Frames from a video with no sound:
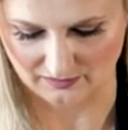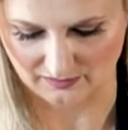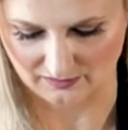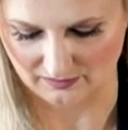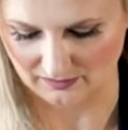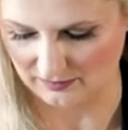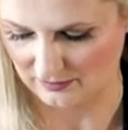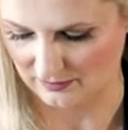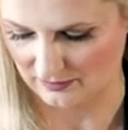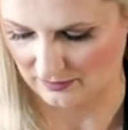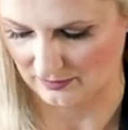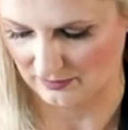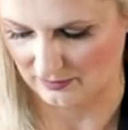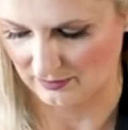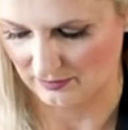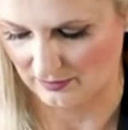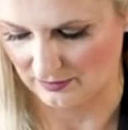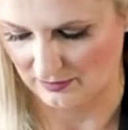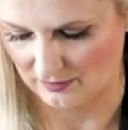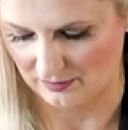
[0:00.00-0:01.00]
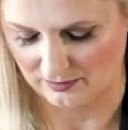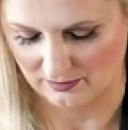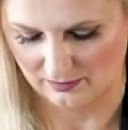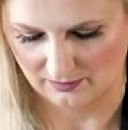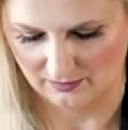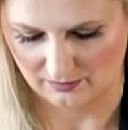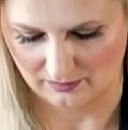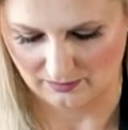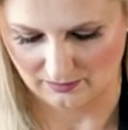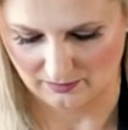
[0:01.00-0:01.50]

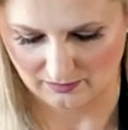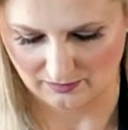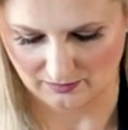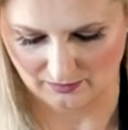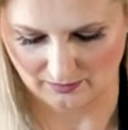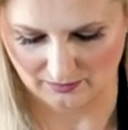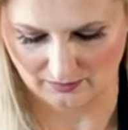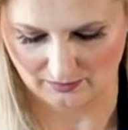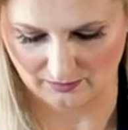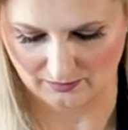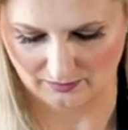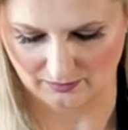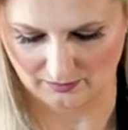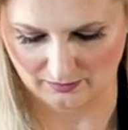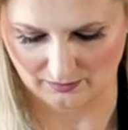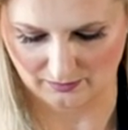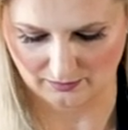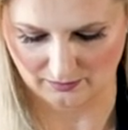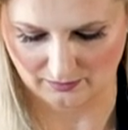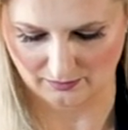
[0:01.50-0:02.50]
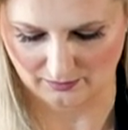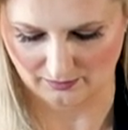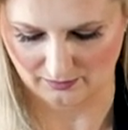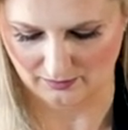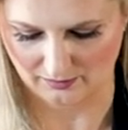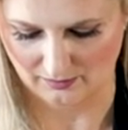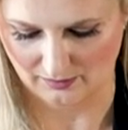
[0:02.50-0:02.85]
Nobody speaks.